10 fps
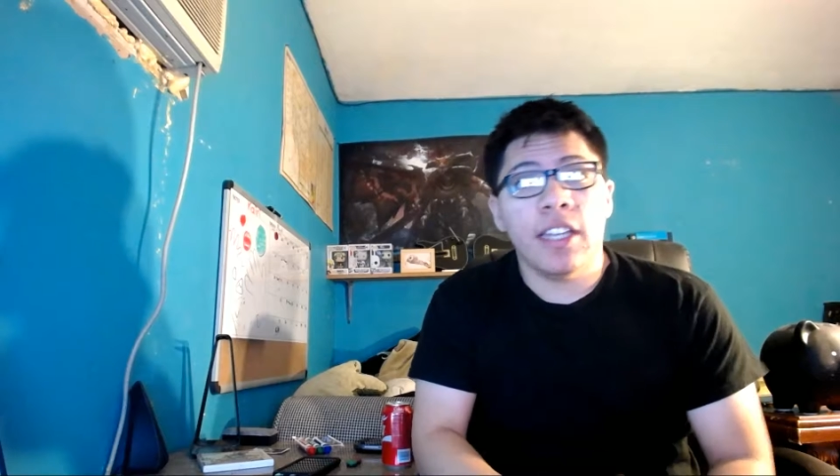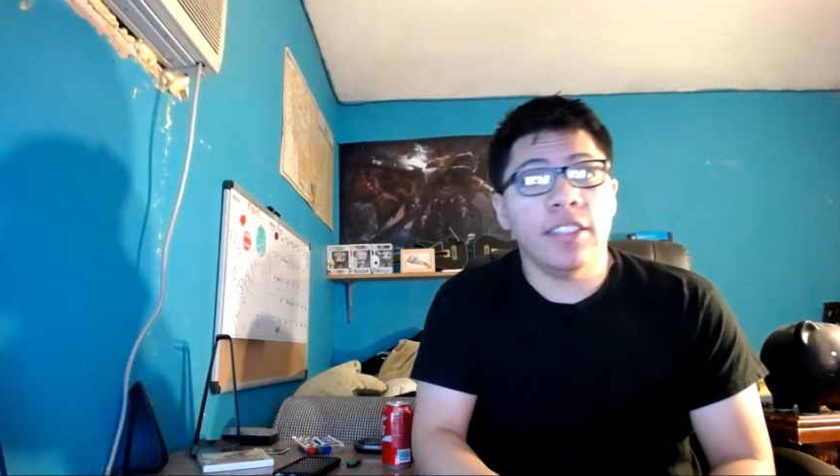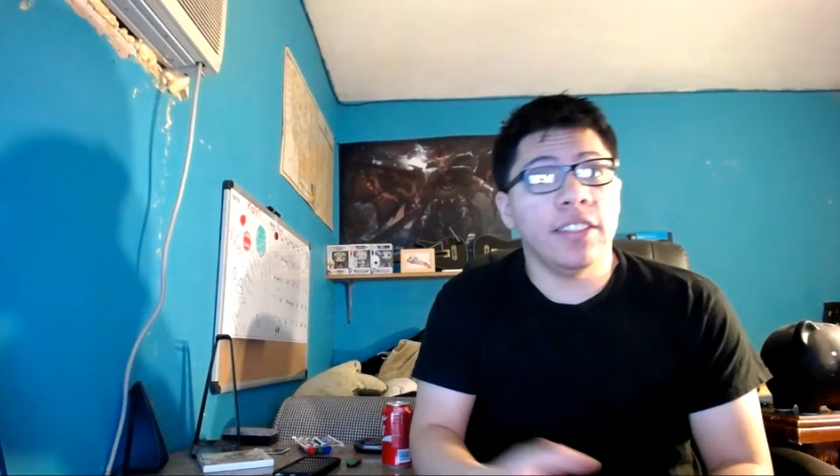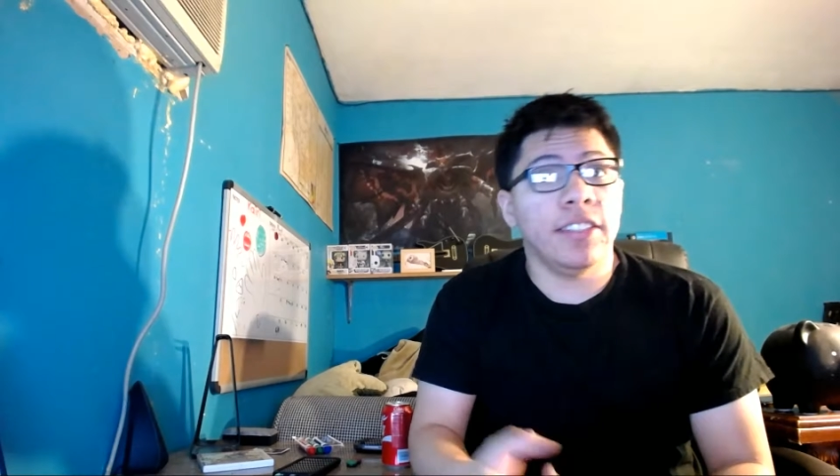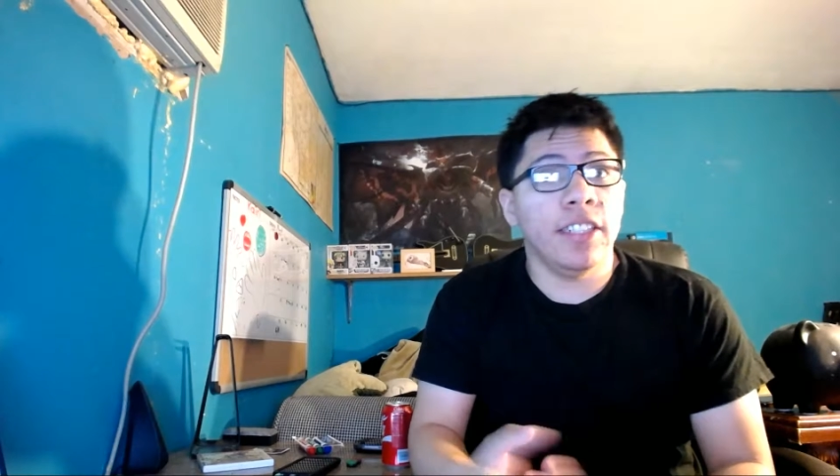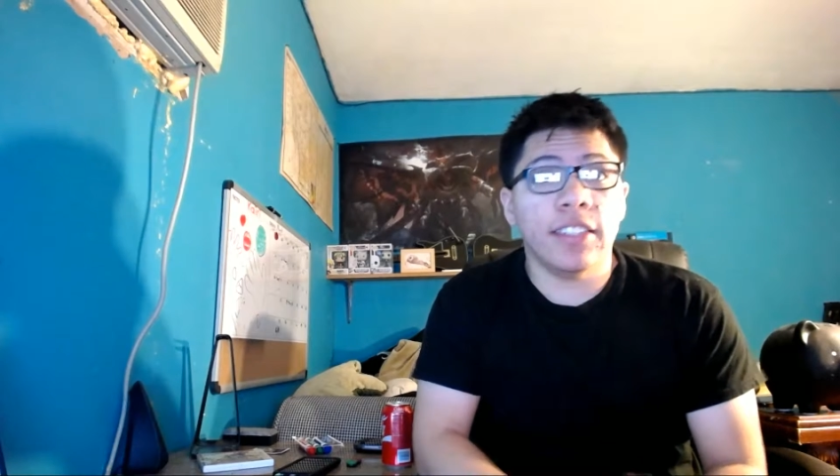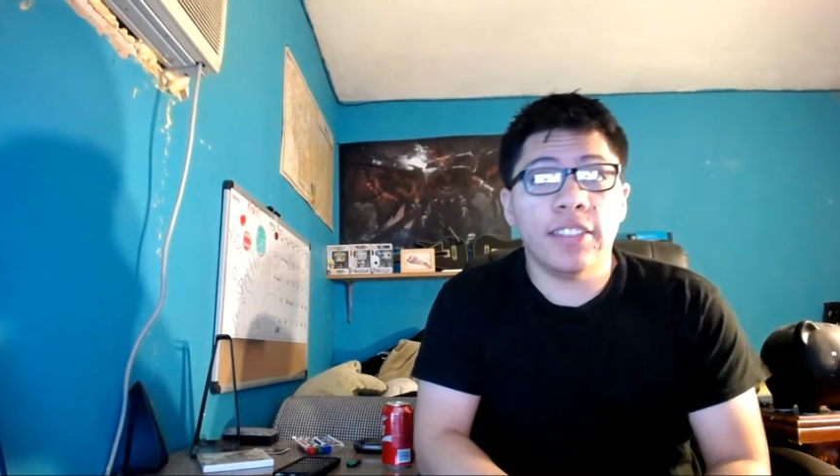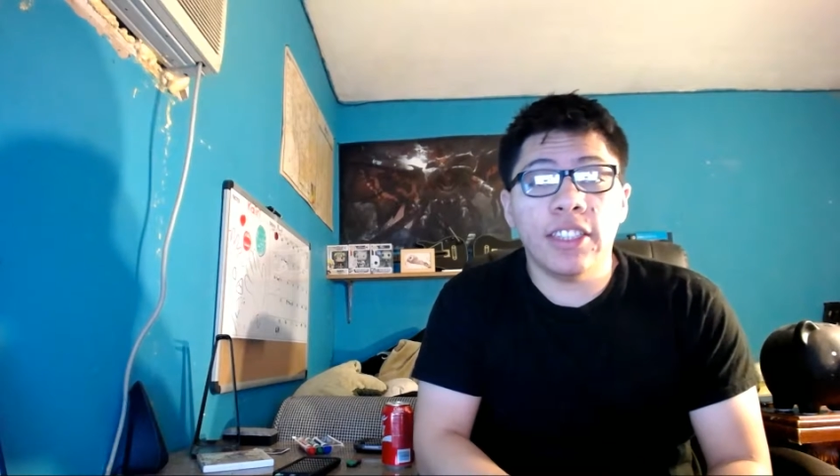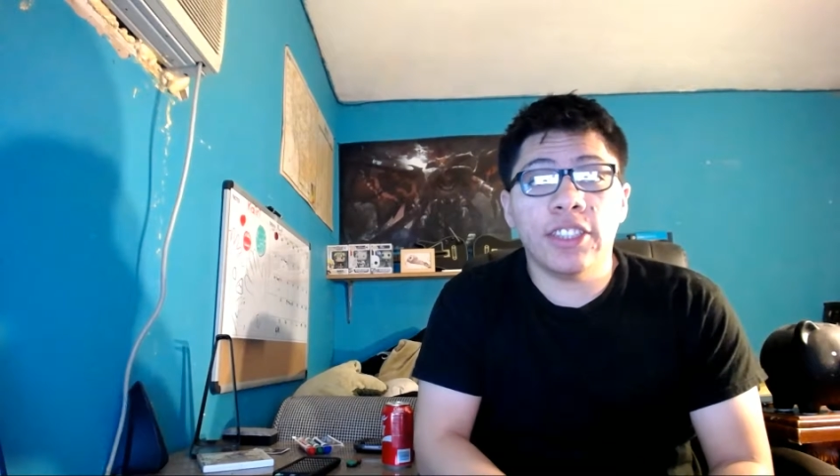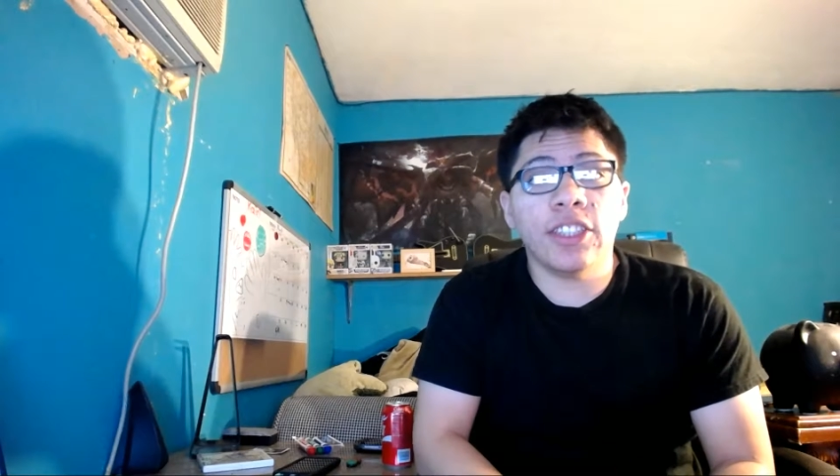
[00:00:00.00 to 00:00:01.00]
There's a deluxe
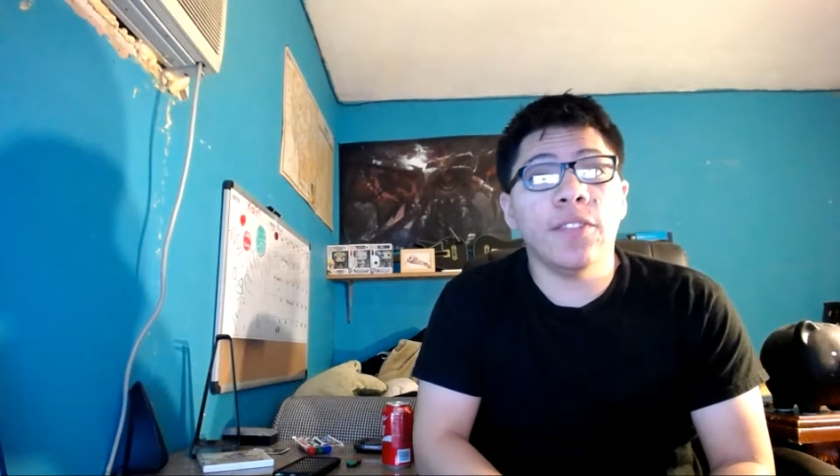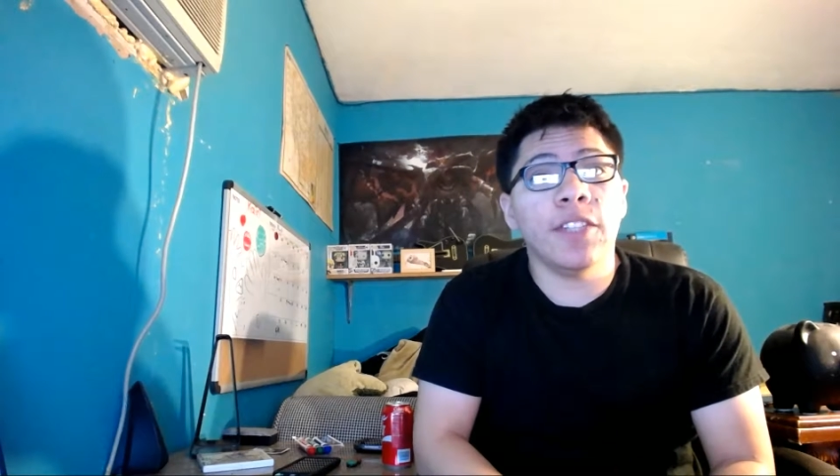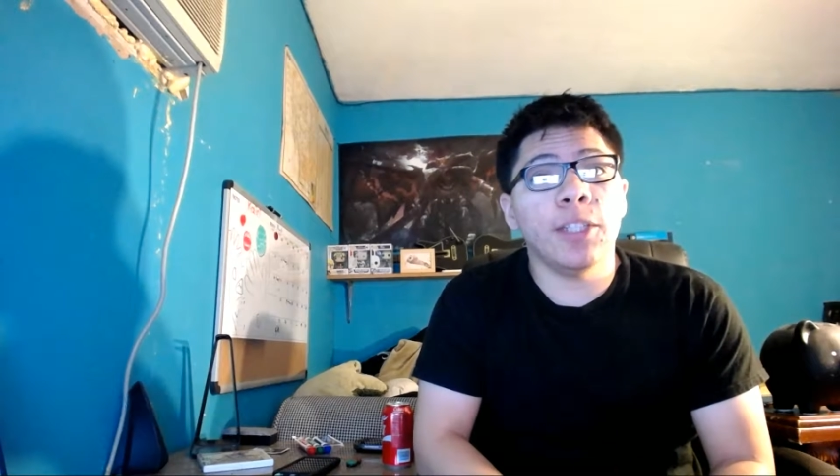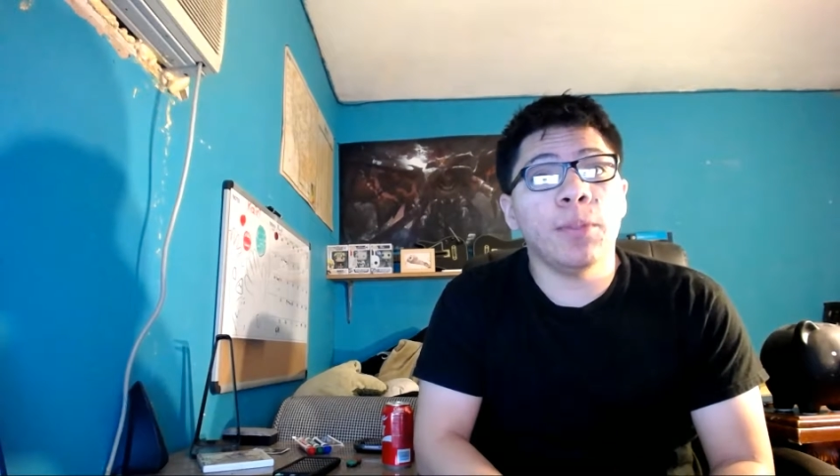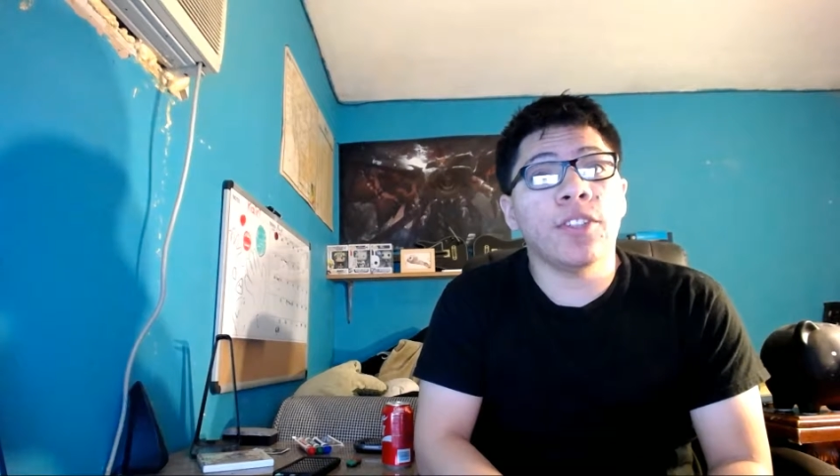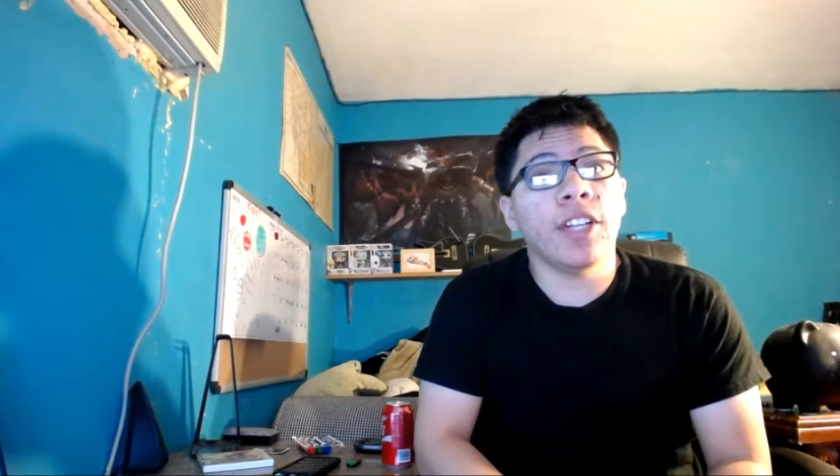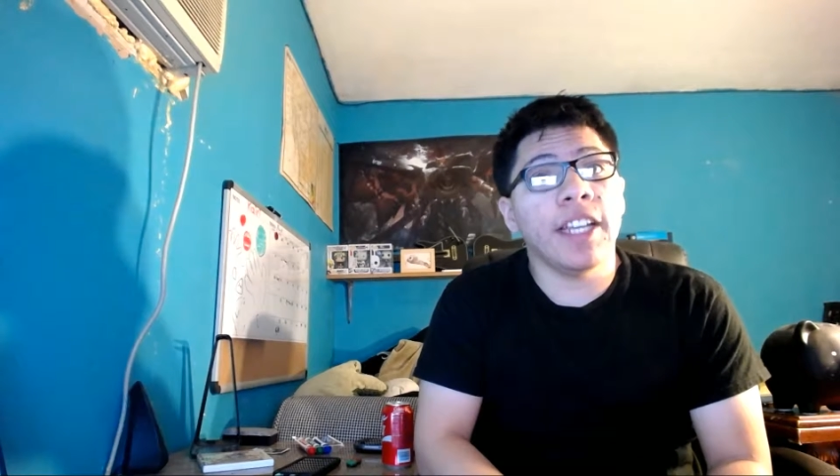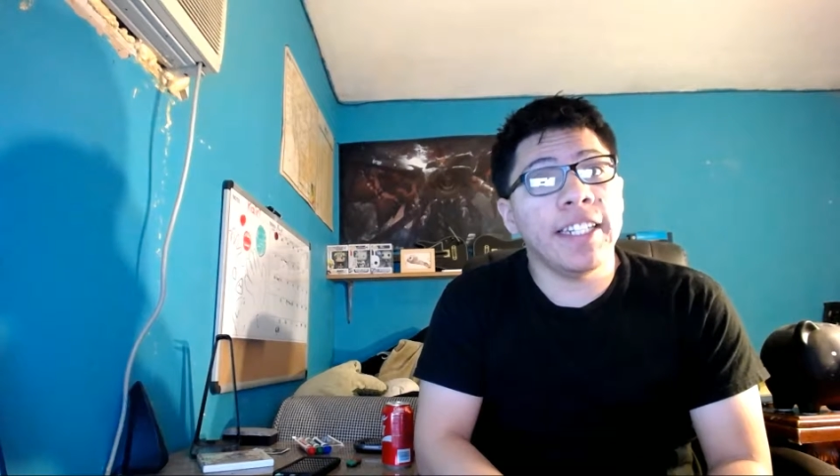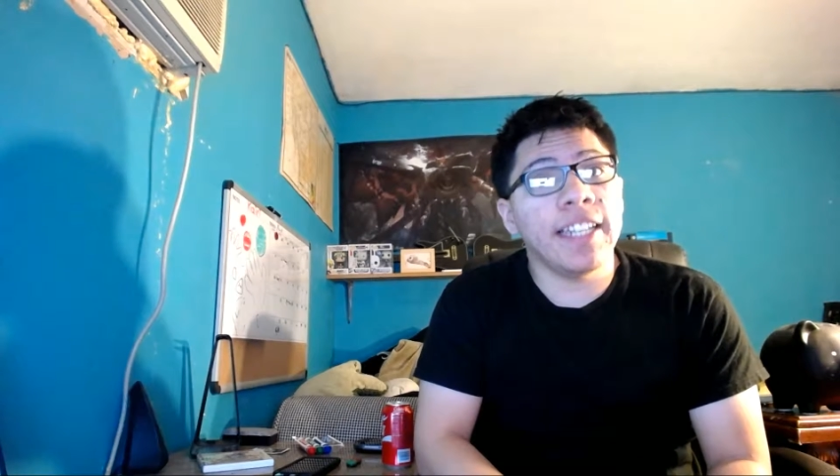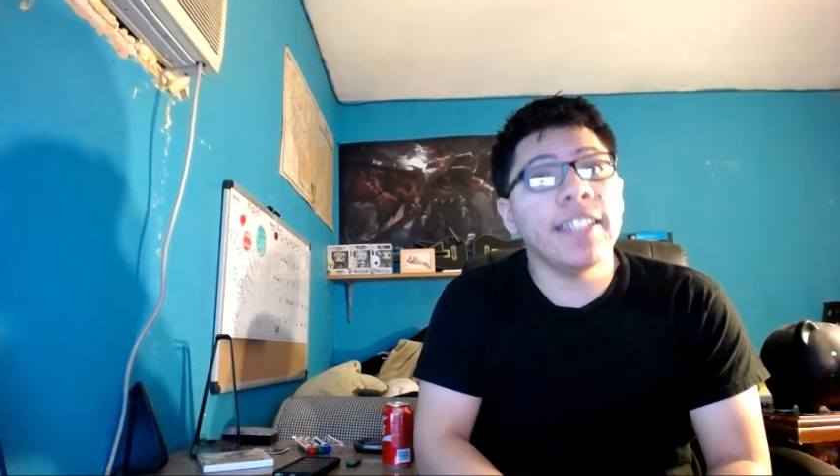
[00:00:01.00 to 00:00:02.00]
edition available for
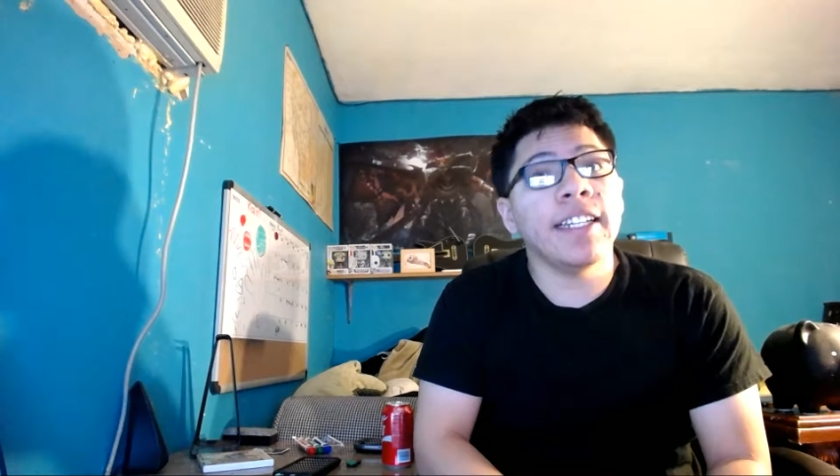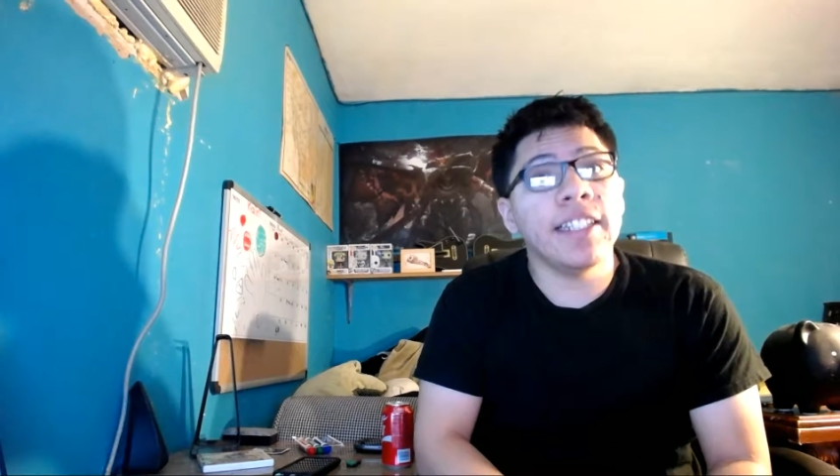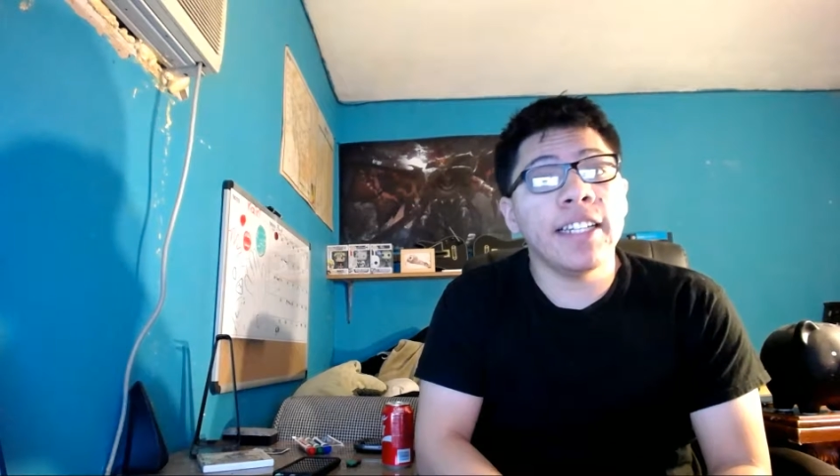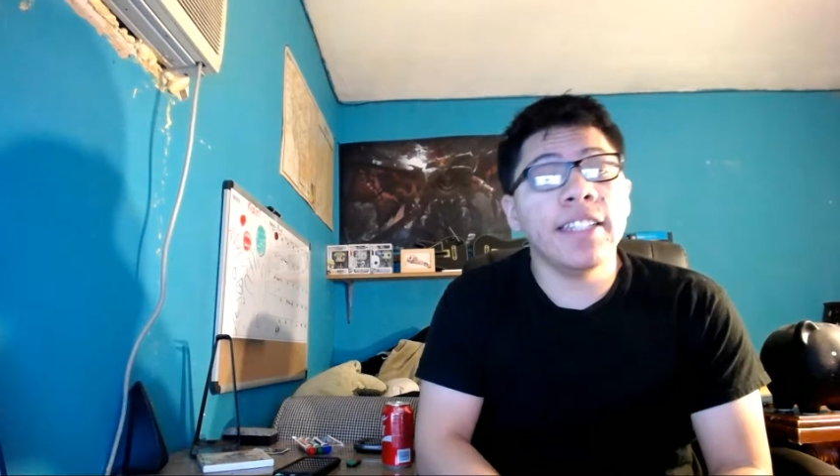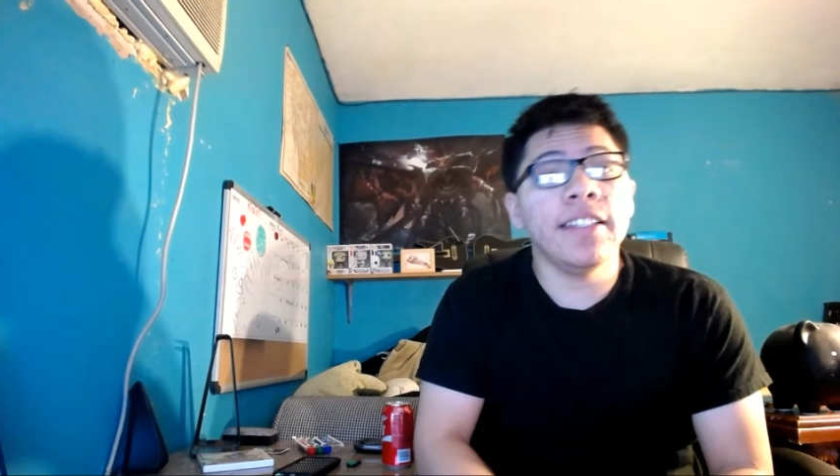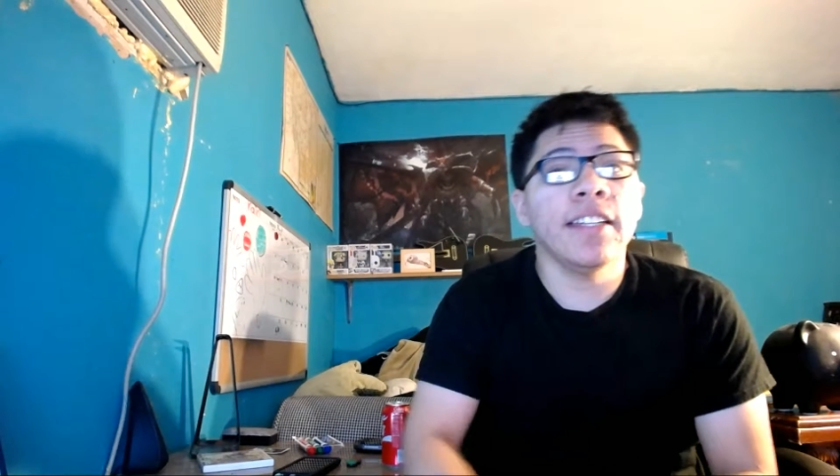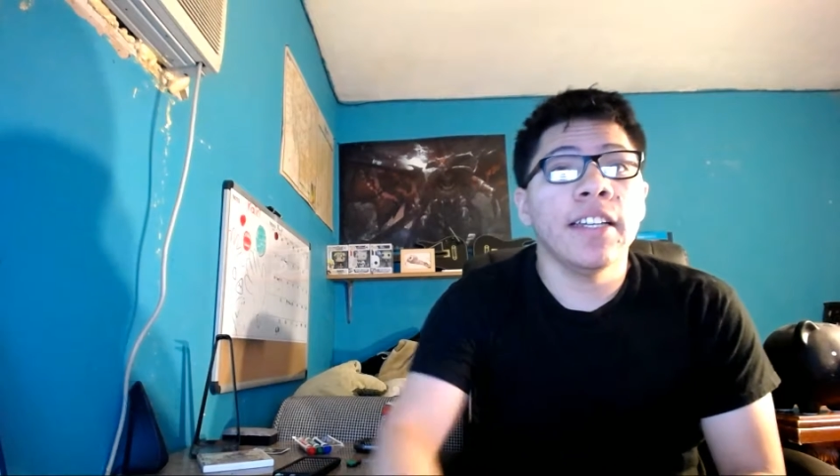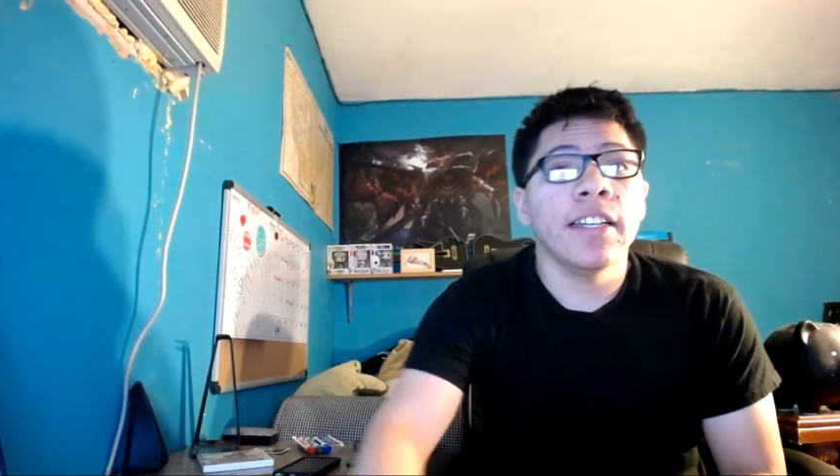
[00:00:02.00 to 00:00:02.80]
$89.99,